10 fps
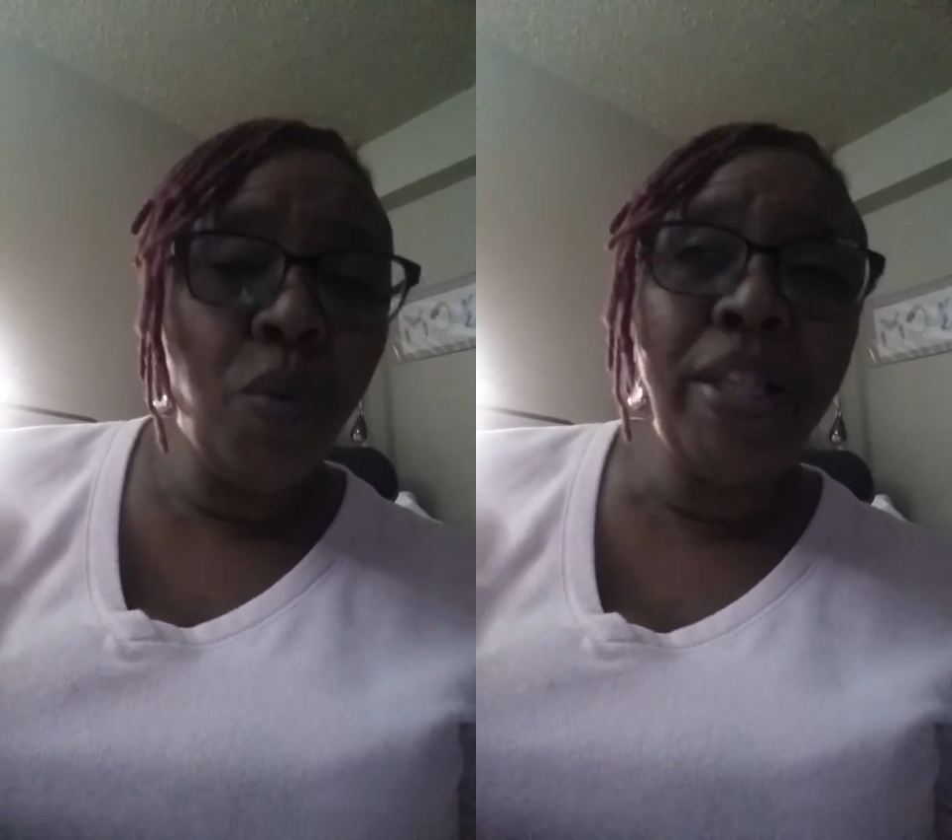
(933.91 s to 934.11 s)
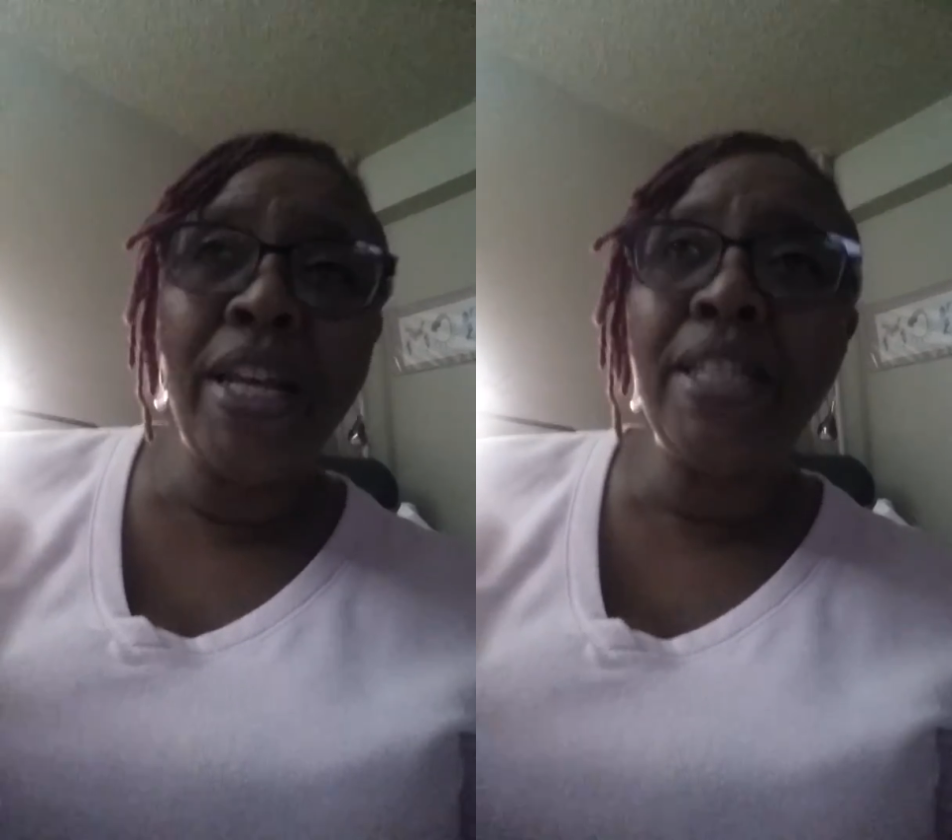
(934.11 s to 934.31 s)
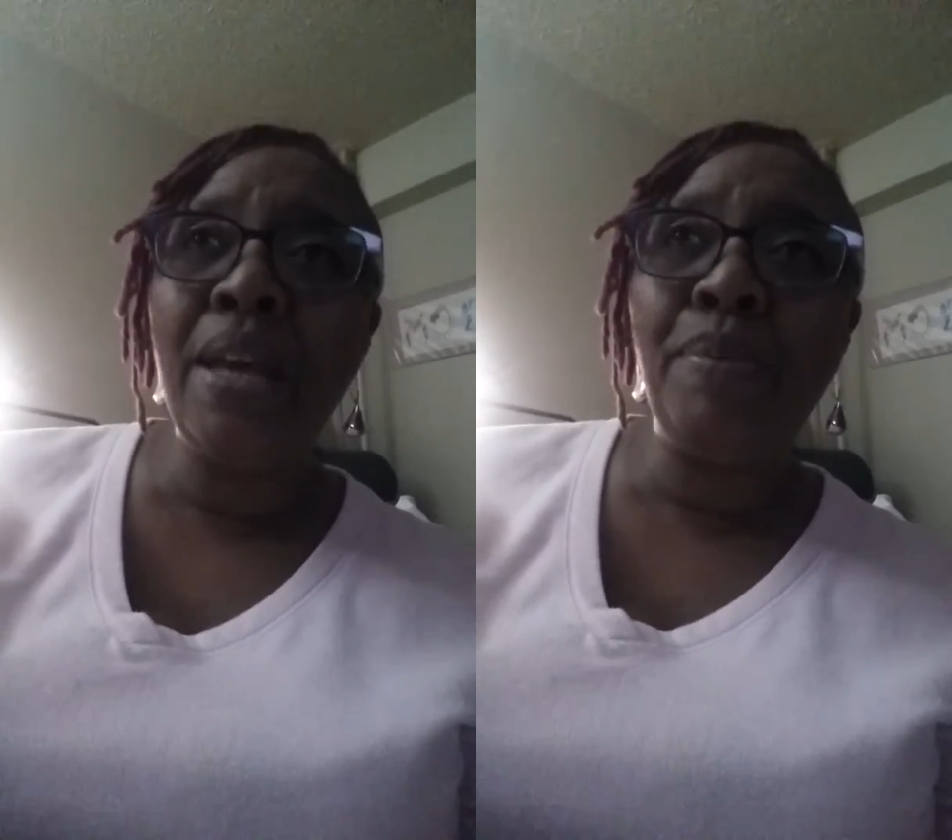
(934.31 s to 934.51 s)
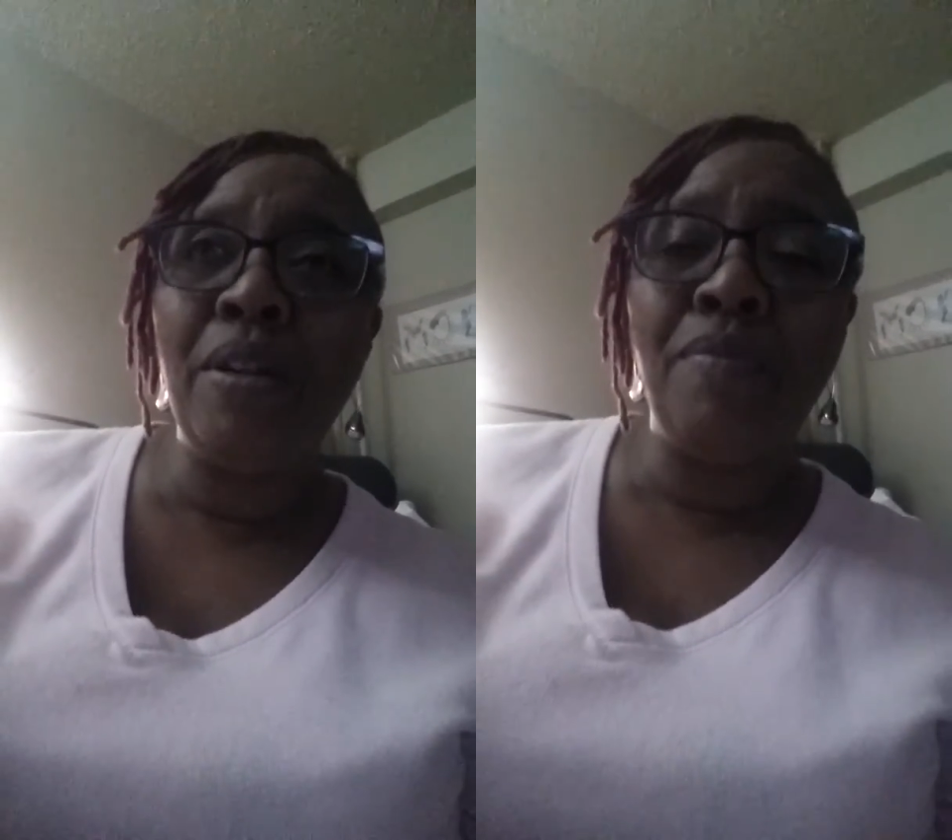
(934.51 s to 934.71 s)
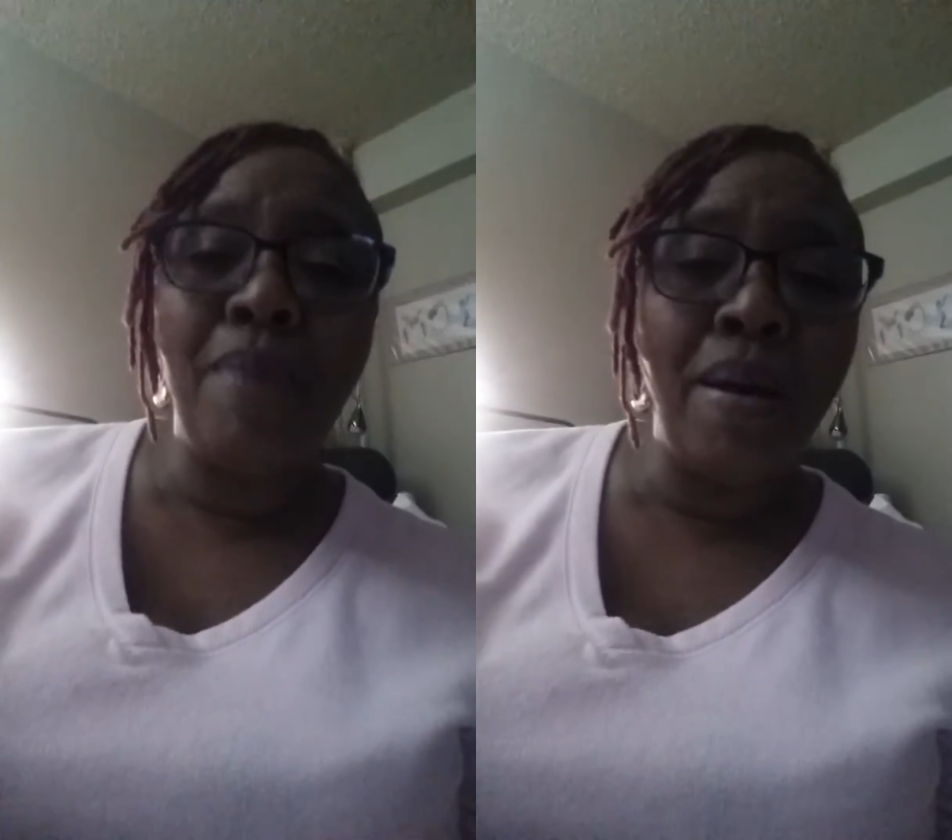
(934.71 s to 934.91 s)
with the
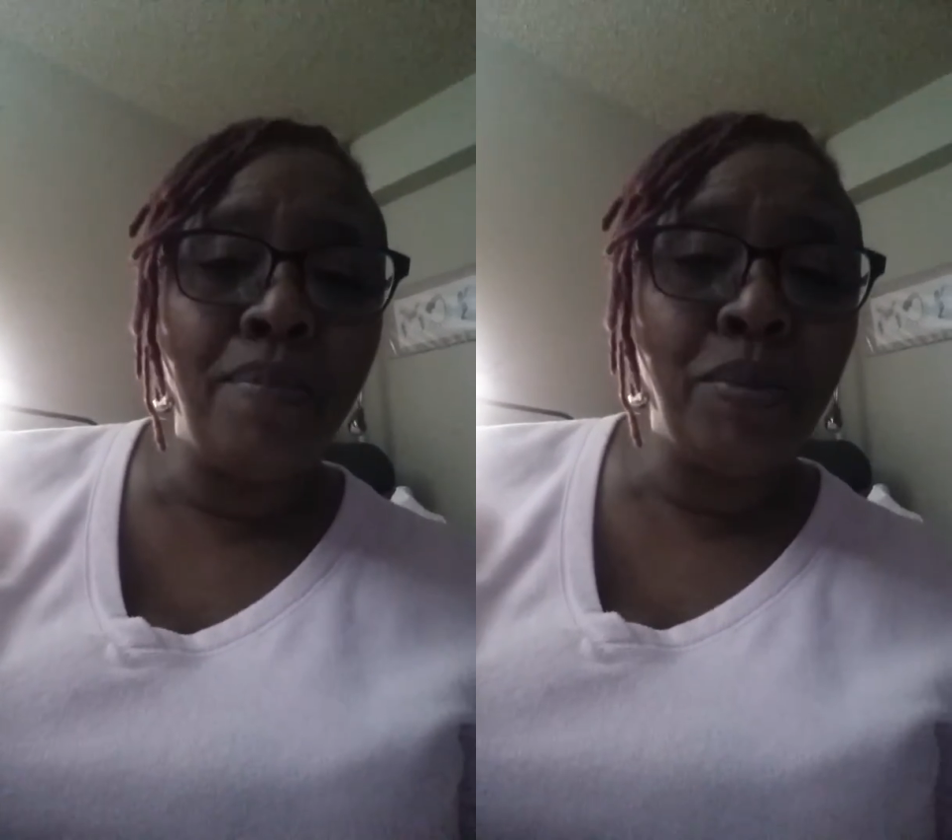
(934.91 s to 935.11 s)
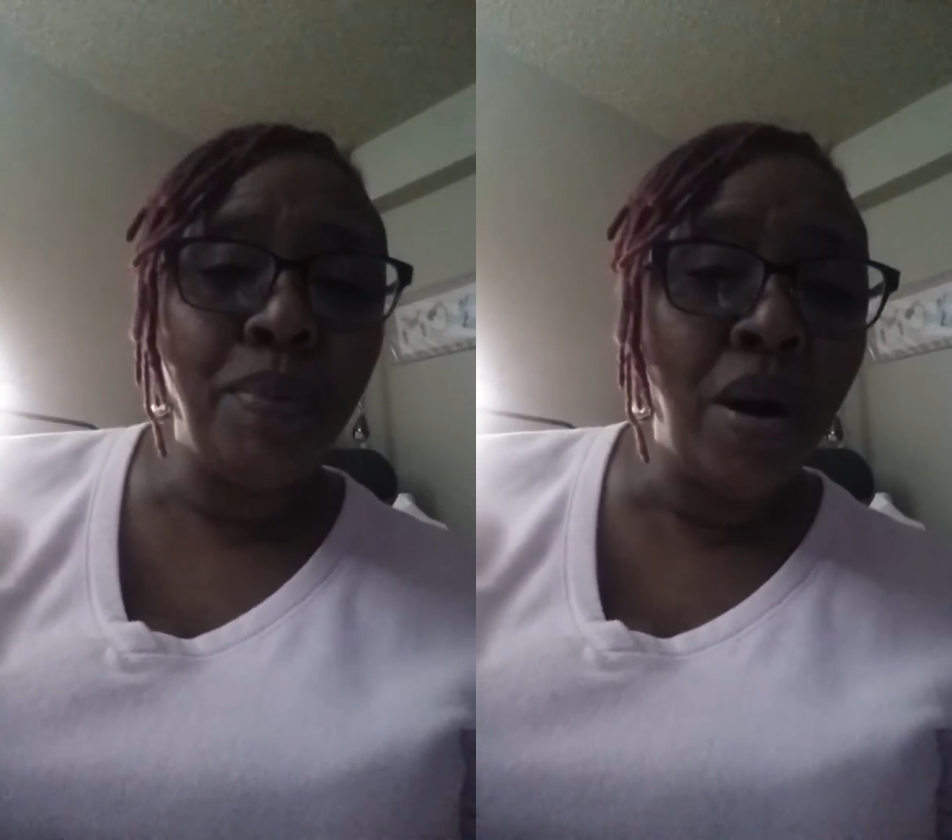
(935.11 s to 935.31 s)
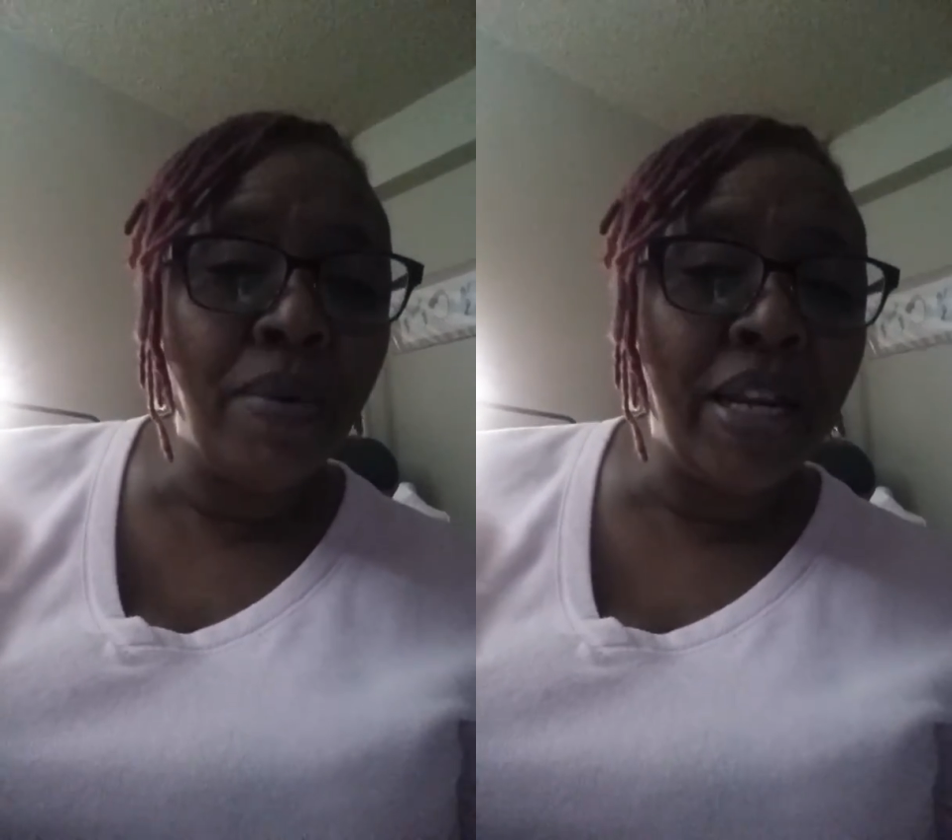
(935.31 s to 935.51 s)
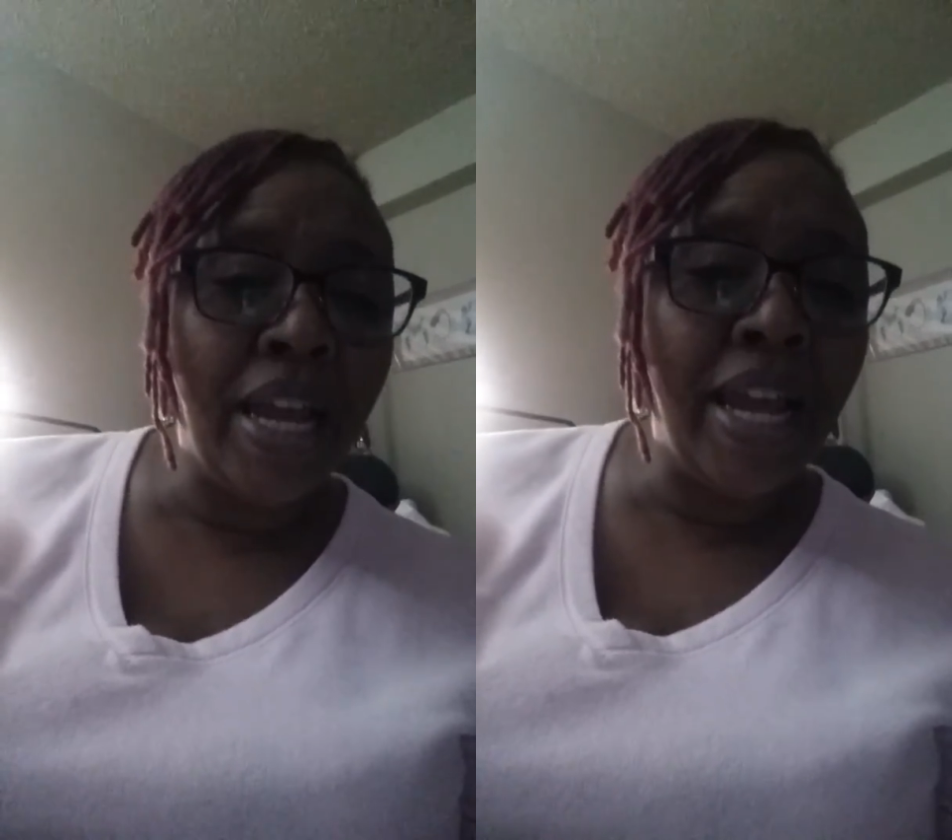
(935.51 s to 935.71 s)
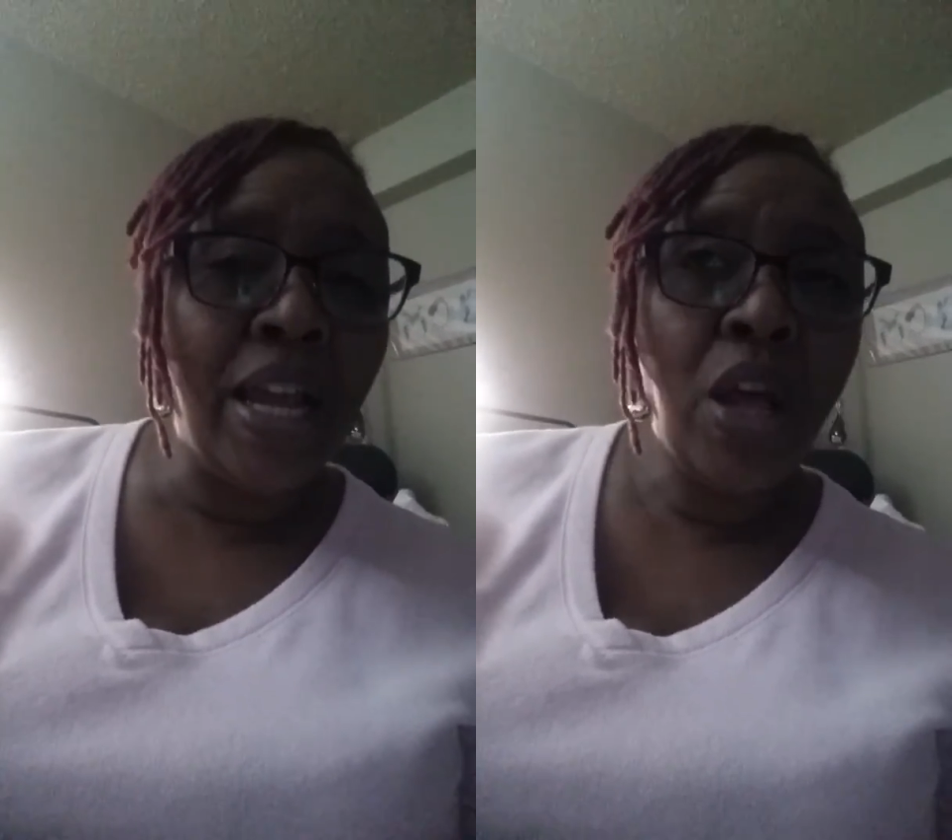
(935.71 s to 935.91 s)
exception of mom's permanent
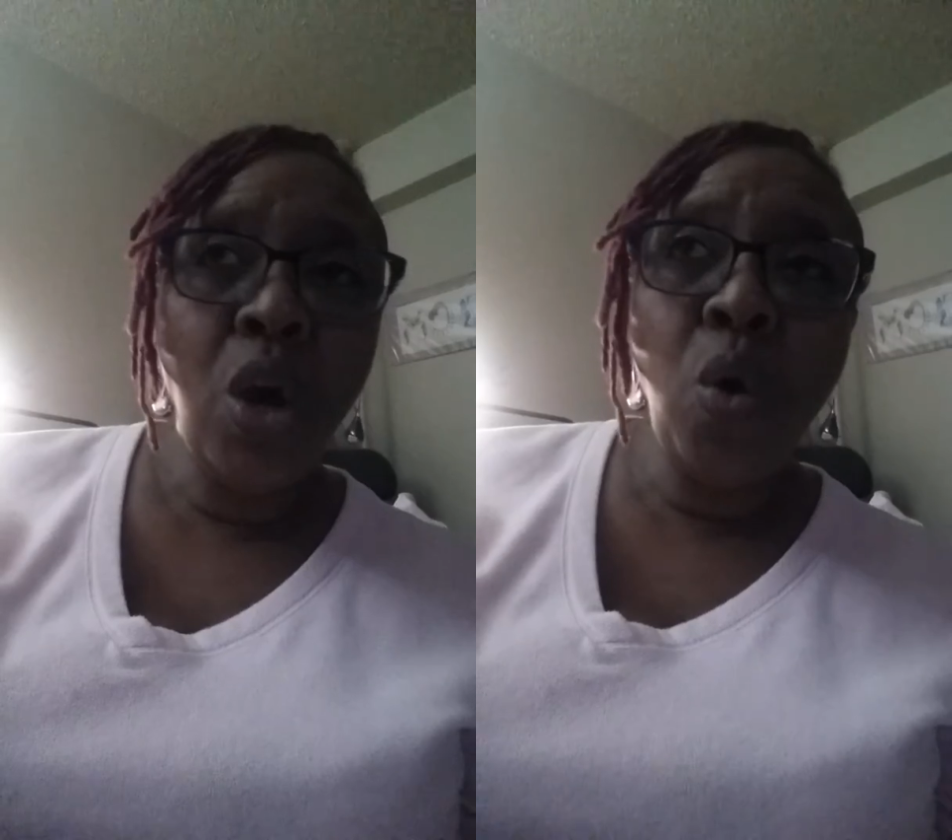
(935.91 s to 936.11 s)
aide,